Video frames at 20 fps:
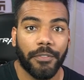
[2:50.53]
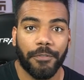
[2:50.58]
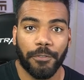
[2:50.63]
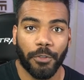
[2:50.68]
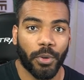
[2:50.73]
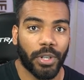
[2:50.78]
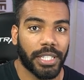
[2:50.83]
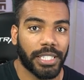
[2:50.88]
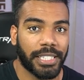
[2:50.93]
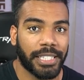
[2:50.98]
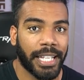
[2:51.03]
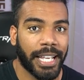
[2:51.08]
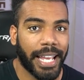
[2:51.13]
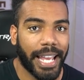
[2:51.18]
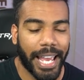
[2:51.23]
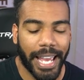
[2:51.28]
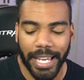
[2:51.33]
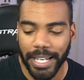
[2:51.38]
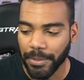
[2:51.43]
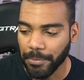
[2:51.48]
Florida State
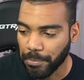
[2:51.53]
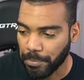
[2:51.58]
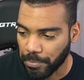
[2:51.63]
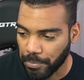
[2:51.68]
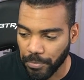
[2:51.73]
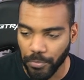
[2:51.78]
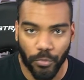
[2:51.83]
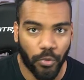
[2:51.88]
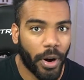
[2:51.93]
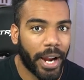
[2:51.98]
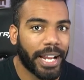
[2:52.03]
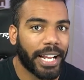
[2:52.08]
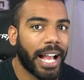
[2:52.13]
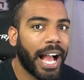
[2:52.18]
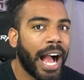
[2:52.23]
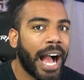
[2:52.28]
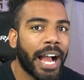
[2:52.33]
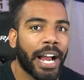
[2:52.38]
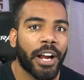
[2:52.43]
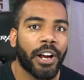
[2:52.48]
and rank
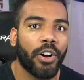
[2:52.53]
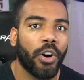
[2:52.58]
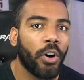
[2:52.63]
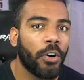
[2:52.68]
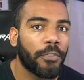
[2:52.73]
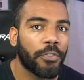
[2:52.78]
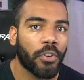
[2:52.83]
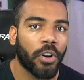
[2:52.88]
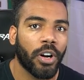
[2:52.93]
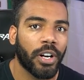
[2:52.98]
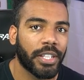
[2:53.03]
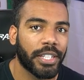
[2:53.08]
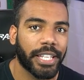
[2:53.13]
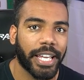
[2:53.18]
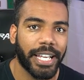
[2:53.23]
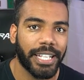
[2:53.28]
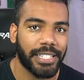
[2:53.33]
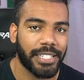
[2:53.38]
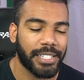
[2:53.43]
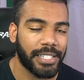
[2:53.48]
higher overall in
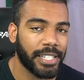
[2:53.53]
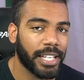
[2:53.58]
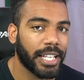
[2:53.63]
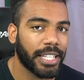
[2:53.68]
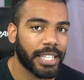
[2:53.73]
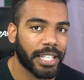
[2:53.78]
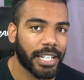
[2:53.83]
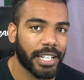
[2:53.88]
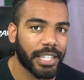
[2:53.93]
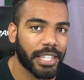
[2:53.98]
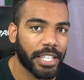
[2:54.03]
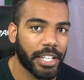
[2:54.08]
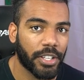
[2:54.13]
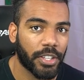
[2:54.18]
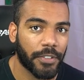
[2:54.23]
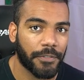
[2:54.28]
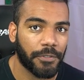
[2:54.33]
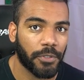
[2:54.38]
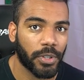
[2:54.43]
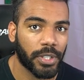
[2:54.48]
the ACC at the end of the year
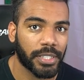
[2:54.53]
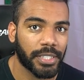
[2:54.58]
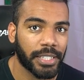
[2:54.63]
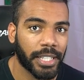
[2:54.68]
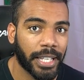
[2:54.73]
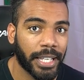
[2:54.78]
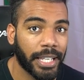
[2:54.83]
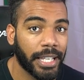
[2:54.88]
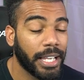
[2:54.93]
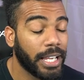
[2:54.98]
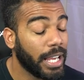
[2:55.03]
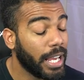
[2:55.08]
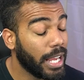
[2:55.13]
than Florida State,